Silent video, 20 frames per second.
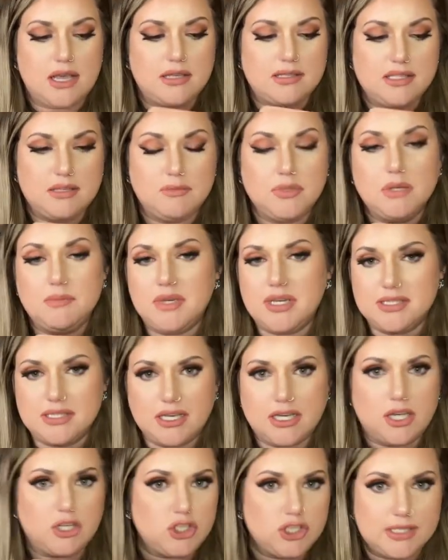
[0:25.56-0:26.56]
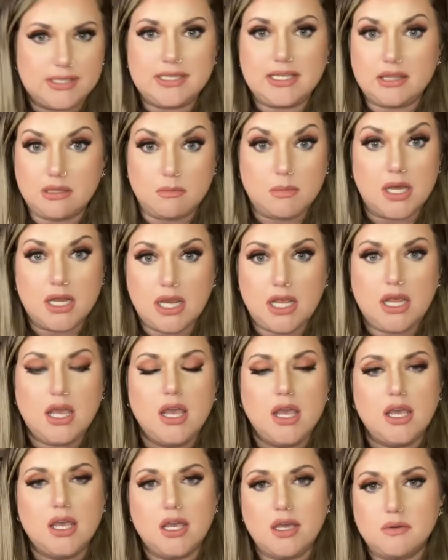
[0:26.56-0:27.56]
simply because I could just see the money.
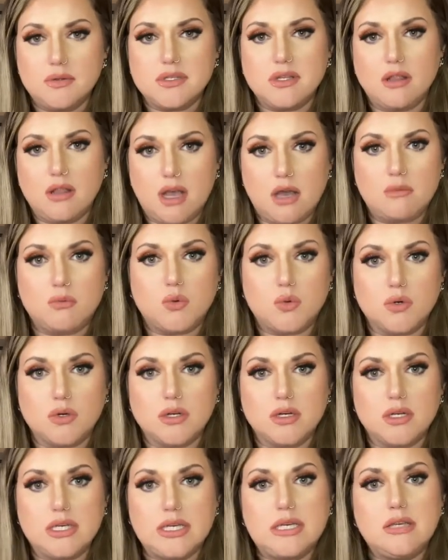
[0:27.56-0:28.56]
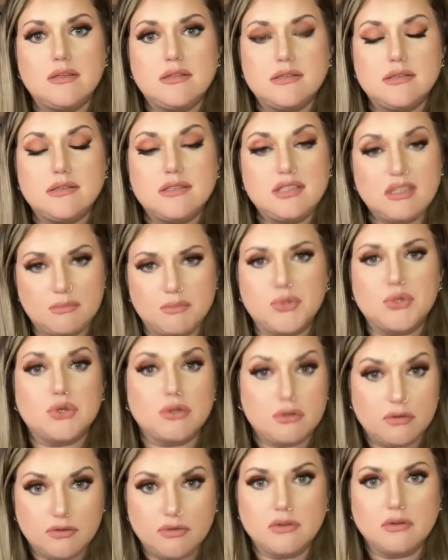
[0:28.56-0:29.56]
It was a lot more
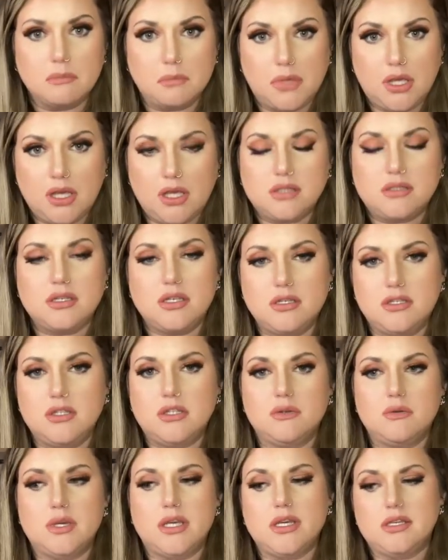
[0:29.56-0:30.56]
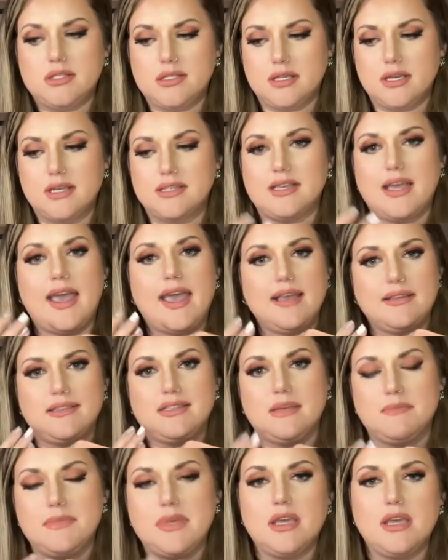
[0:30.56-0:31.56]
simpler for me to do it because I had
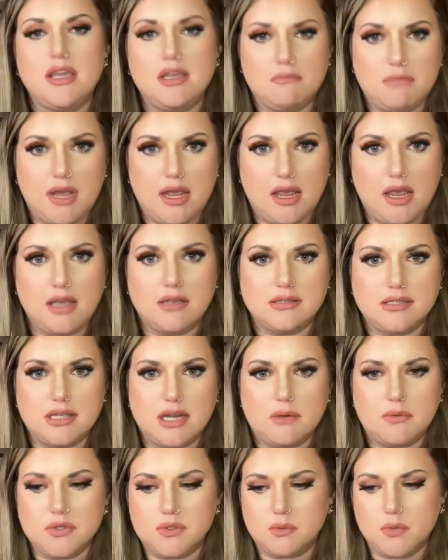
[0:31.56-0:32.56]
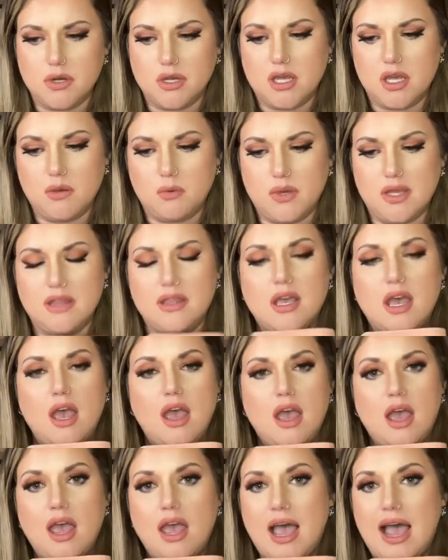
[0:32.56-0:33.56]
something in my hands that I was working with.
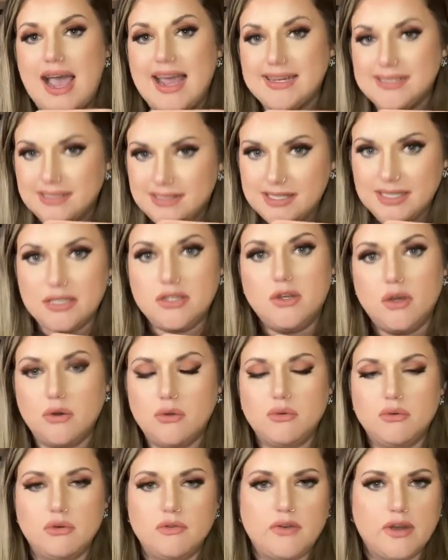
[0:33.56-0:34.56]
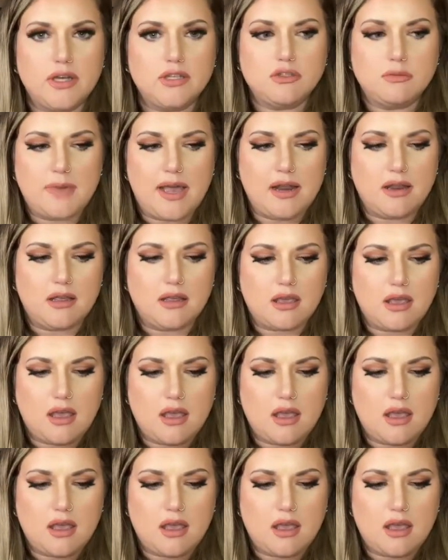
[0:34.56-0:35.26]
I did go through a very traumatic